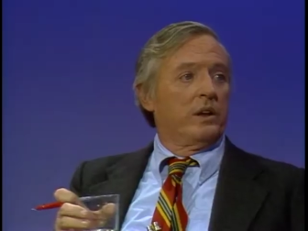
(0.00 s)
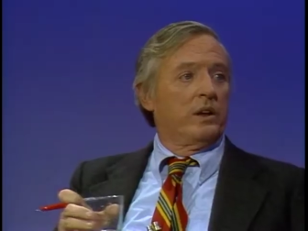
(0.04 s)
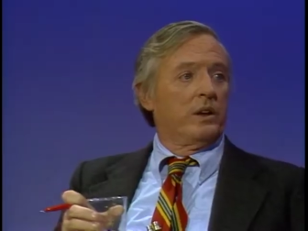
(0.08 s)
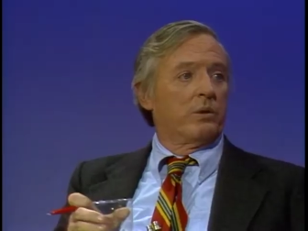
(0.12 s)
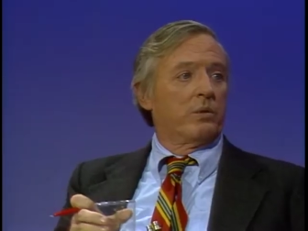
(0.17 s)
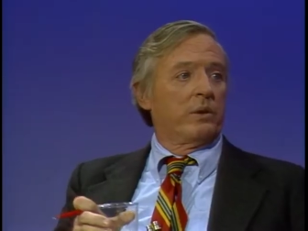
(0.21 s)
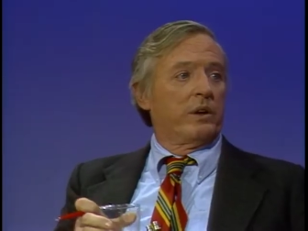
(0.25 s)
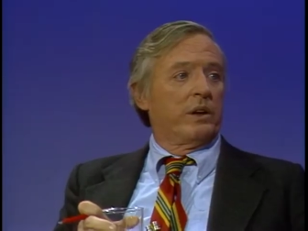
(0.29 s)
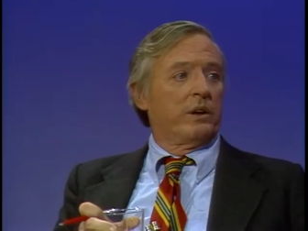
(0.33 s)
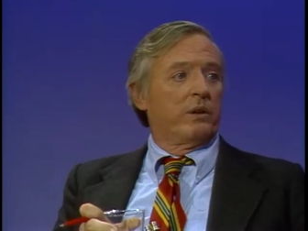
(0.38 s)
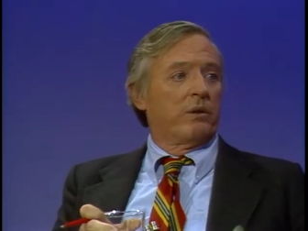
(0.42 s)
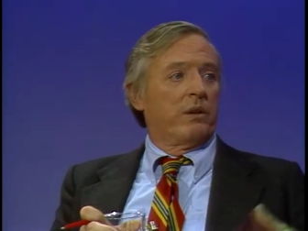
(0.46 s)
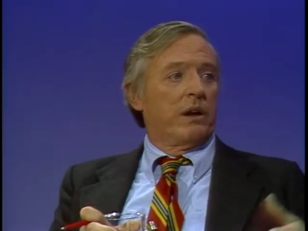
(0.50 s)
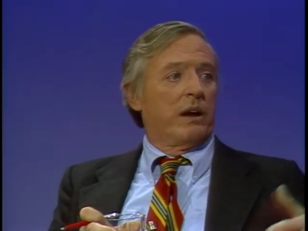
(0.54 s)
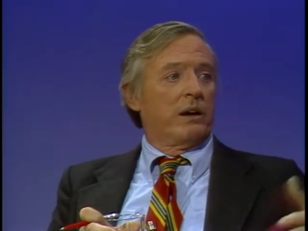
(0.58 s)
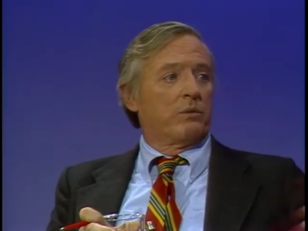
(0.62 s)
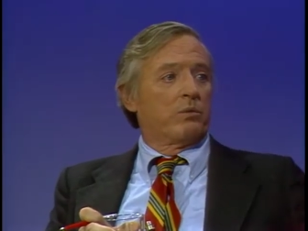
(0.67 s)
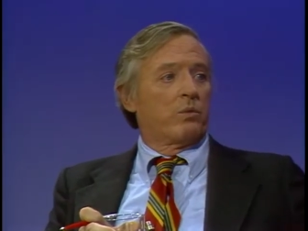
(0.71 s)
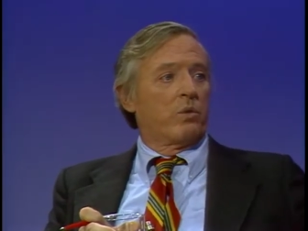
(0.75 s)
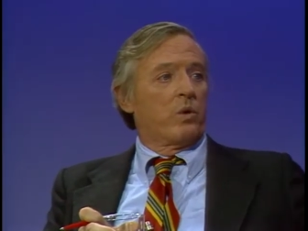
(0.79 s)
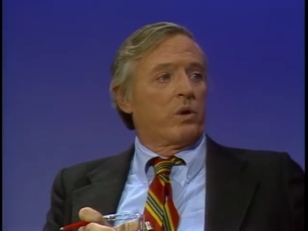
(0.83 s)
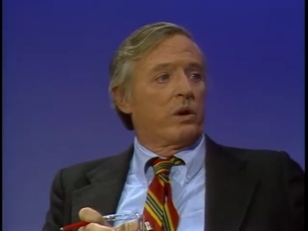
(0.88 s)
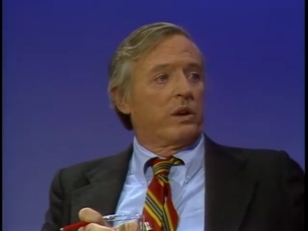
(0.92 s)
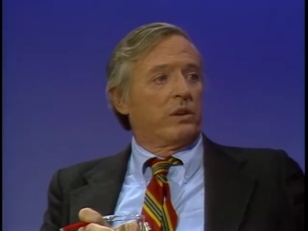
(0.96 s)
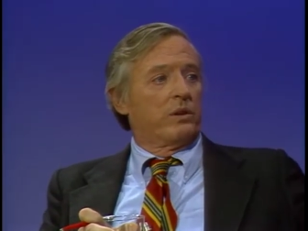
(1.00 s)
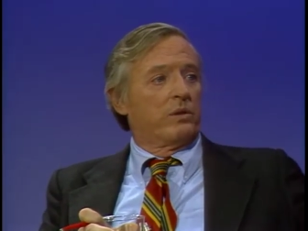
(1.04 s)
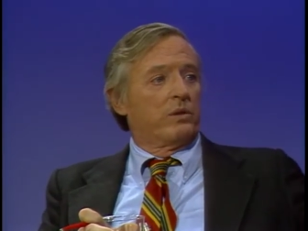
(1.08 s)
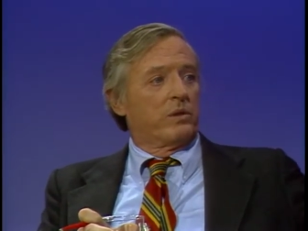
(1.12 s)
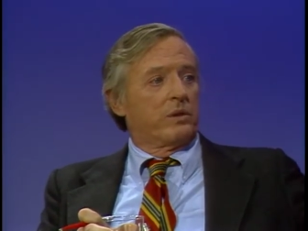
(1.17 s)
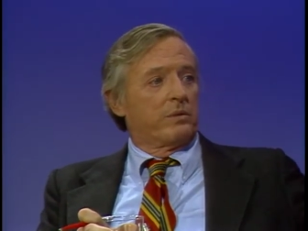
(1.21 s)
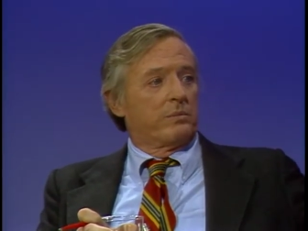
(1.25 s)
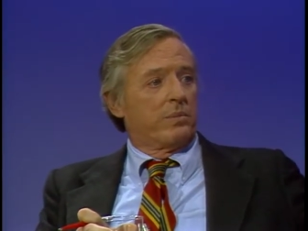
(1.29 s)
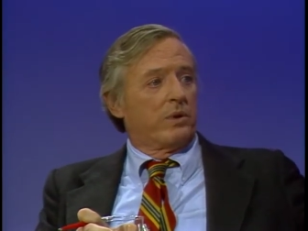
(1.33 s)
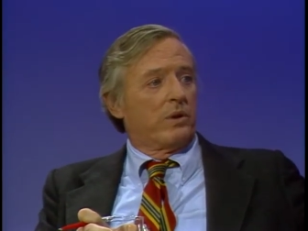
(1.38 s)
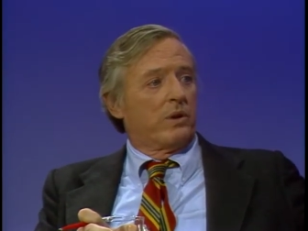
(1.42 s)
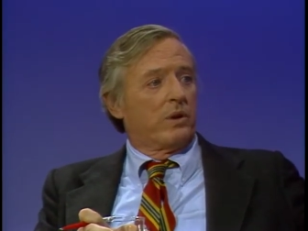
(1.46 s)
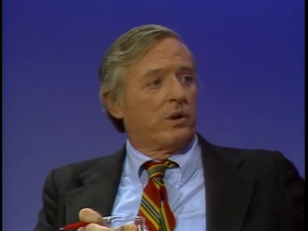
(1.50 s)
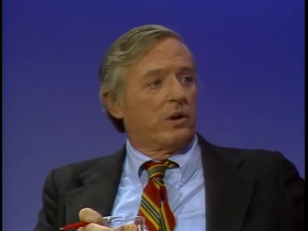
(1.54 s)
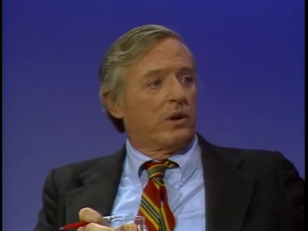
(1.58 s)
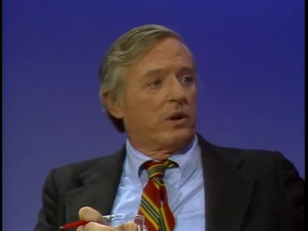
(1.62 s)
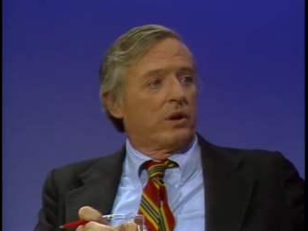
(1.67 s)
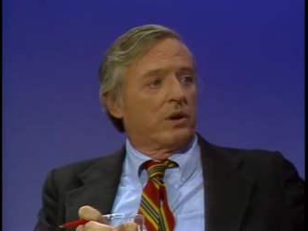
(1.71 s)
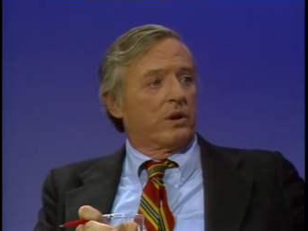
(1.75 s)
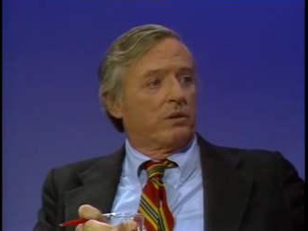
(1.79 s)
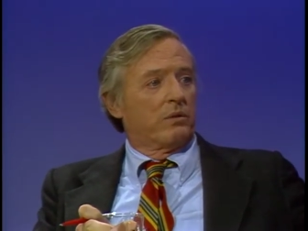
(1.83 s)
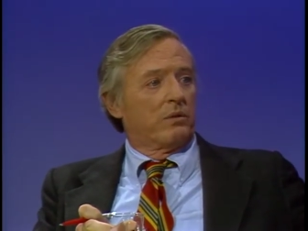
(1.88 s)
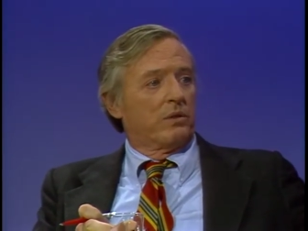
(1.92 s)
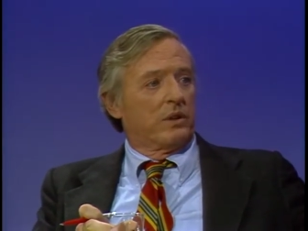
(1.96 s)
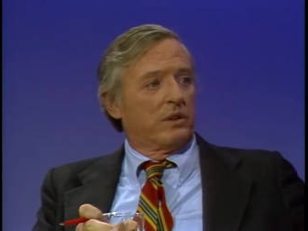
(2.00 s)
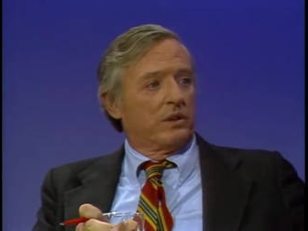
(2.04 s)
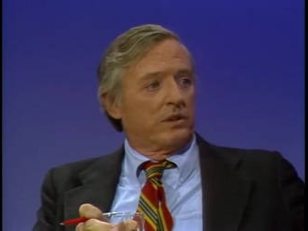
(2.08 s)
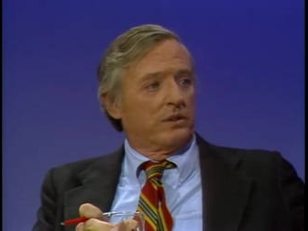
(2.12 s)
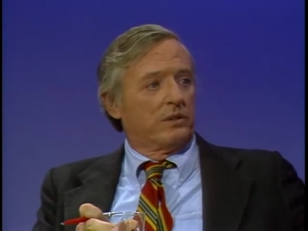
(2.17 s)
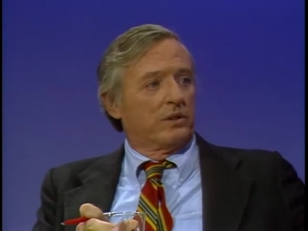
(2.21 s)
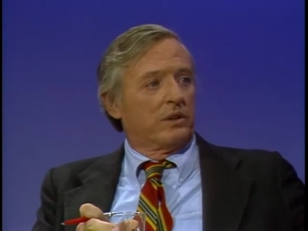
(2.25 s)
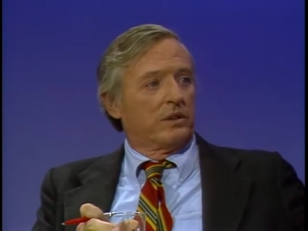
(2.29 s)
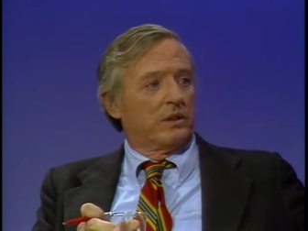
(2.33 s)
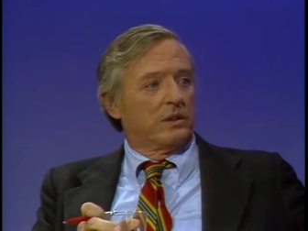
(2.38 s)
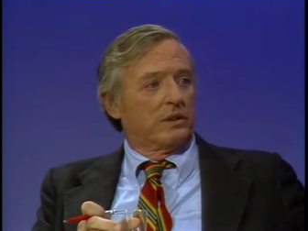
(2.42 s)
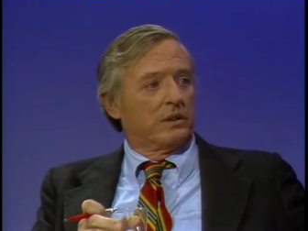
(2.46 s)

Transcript: you know, when they were out walking through the park was... Well, is, uh,